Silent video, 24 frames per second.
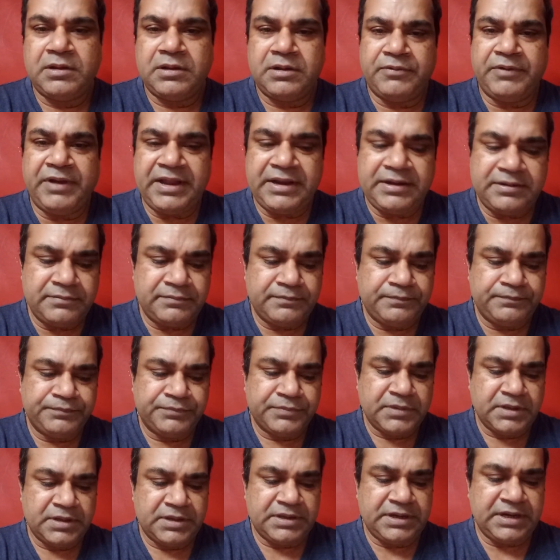when
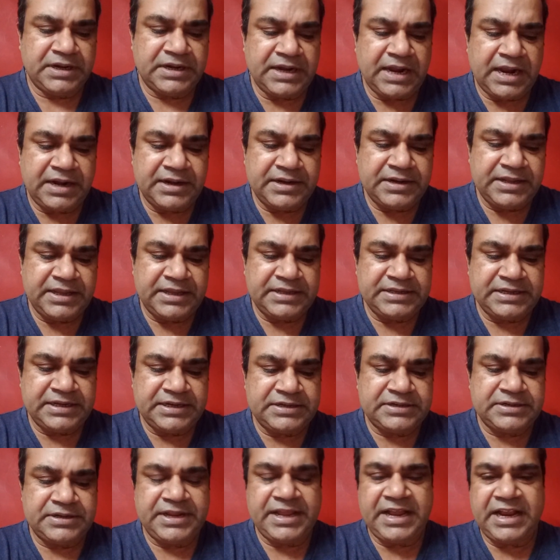Grignard
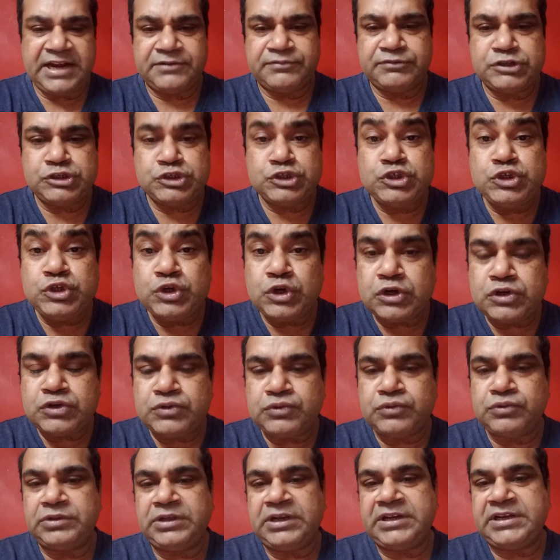reagent reacts with
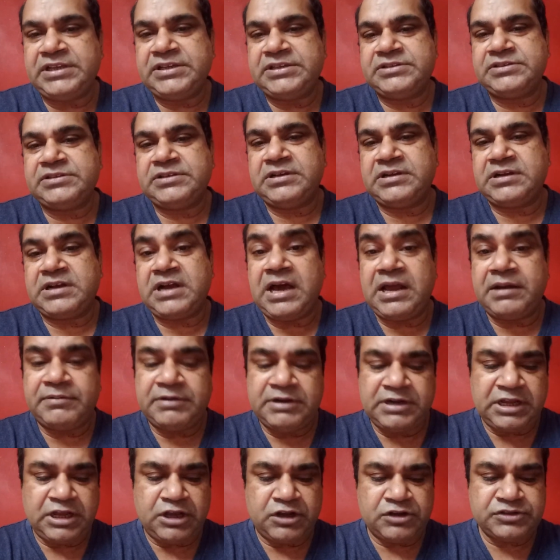CO2, that is
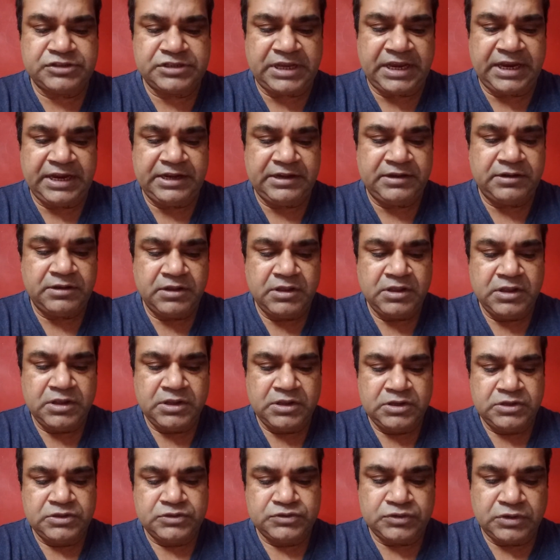carbon dioxide,
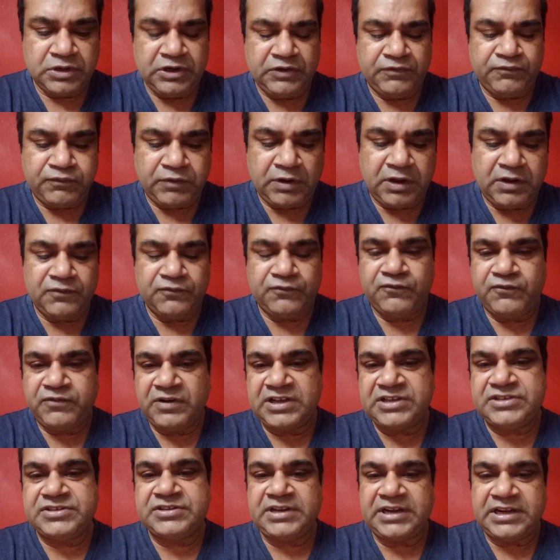so it forms
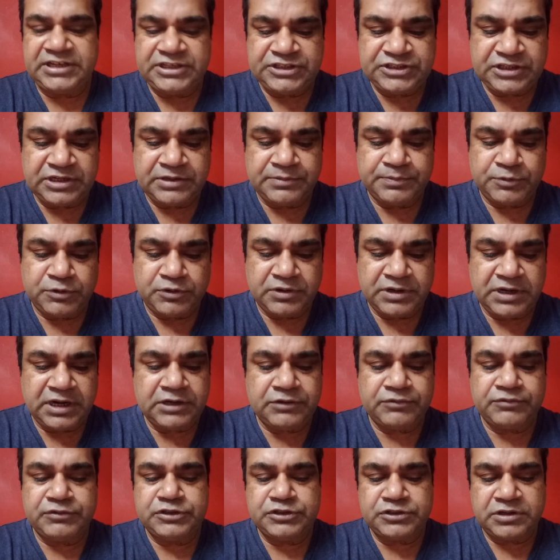first addition
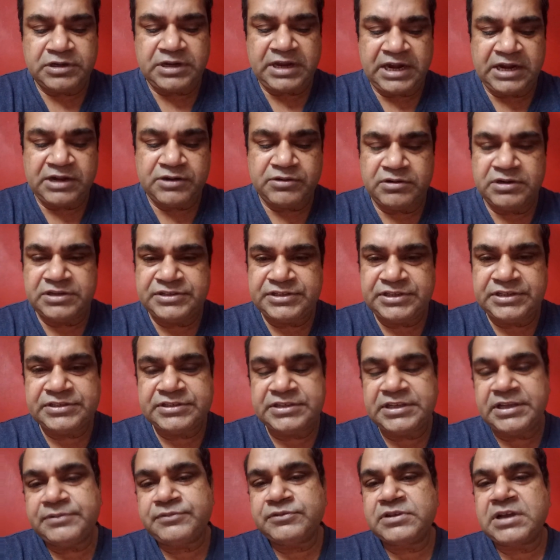product which on
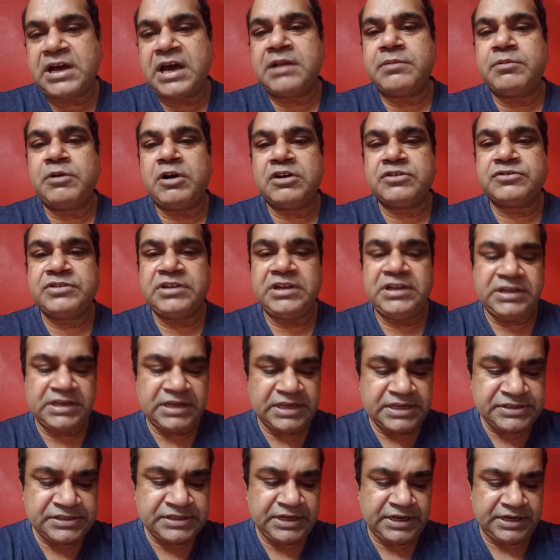hydrolysis gives carboxylic
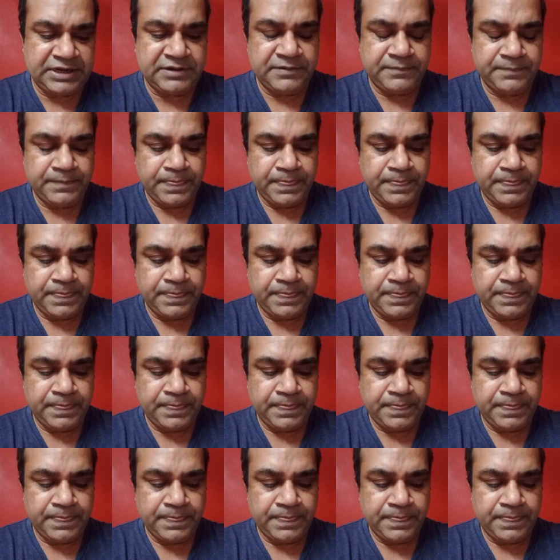acid.